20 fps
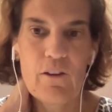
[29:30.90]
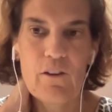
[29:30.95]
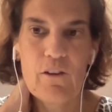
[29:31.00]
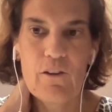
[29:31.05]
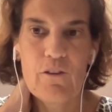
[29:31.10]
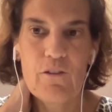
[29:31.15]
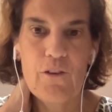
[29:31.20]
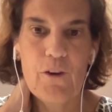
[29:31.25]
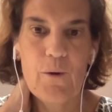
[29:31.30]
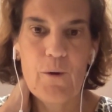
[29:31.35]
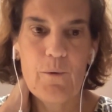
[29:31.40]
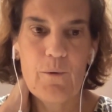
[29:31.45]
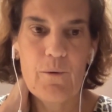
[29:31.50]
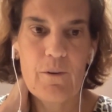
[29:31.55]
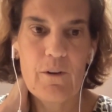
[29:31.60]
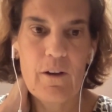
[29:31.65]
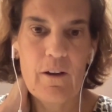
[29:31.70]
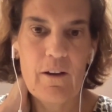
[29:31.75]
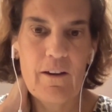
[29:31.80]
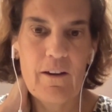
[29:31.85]
So,
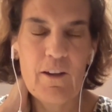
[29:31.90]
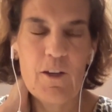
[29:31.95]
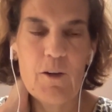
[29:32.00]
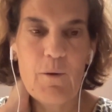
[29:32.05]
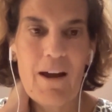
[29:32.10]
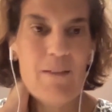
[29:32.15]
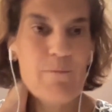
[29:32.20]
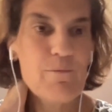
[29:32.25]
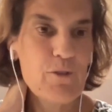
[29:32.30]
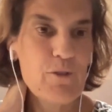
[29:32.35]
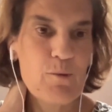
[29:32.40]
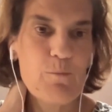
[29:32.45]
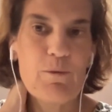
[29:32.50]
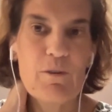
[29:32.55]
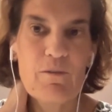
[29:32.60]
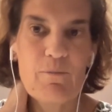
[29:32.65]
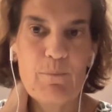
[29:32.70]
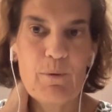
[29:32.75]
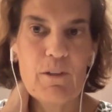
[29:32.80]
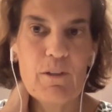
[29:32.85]
I'm
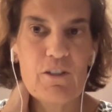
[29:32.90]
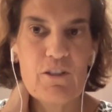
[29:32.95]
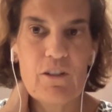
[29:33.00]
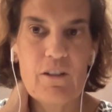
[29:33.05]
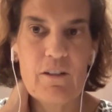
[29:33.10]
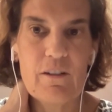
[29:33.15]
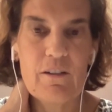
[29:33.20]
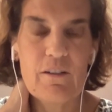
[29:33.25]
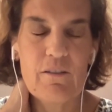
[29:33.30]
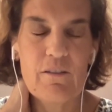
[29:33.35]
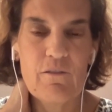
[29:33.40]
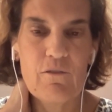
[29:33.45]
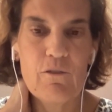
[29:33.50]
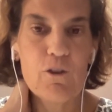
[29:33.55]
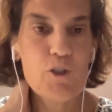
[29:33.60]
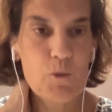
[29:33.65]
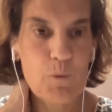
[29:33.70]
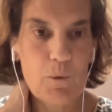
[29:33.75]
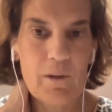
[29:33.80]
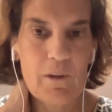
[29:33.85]
super bullish on
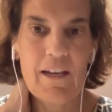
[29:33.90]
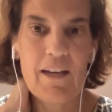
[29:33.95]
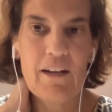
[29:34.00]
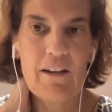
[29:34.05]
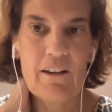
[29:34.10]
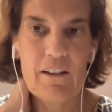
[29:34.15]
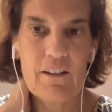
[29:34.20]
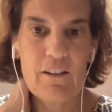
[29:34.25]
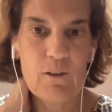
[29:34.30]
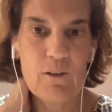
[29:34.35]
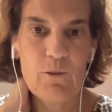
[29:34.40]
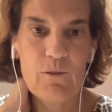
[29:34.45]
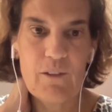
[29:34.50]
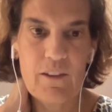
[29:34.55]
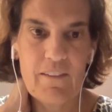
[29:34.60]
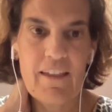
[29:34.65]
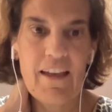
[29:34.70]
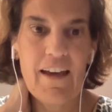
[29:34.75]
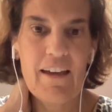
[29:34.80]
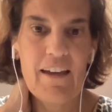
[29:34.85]
virtual care and
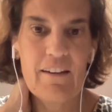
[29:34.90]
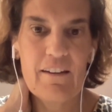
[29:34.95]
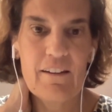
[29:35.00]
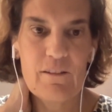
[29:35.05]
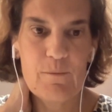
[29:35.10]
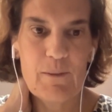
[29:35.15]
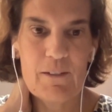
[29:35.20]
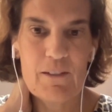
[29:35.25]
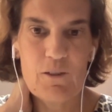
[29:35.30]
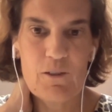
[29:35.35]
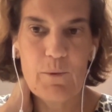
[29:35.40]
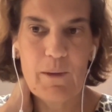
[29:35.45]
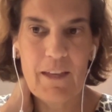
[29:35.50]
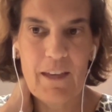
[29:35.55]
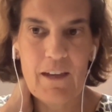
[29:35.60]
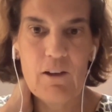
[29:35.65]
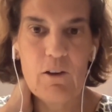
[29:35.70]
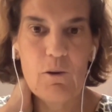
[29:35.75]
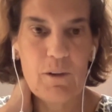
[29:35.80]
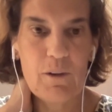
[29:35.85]
using that as much as we
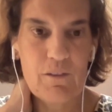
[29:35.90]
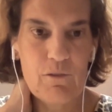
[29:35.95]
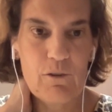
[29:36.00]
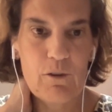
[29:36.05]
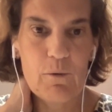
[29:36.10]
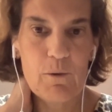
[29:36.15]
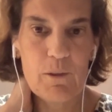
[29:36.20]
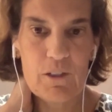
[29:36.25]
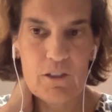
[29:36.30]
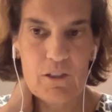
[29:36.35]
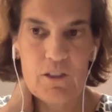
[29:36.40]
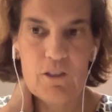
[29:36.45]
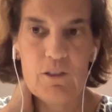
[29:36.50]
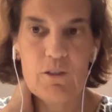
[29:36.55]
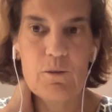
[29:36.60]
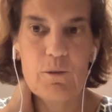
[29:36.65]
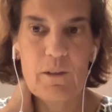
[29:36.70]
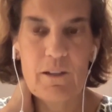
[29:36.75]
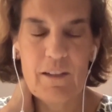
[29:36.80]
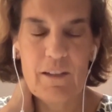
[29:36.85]
can going forward
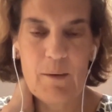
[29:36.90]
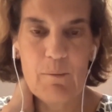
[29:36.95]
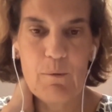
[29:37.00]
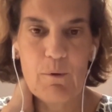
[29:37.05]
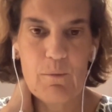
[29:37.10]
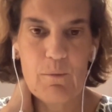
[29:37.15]
to enable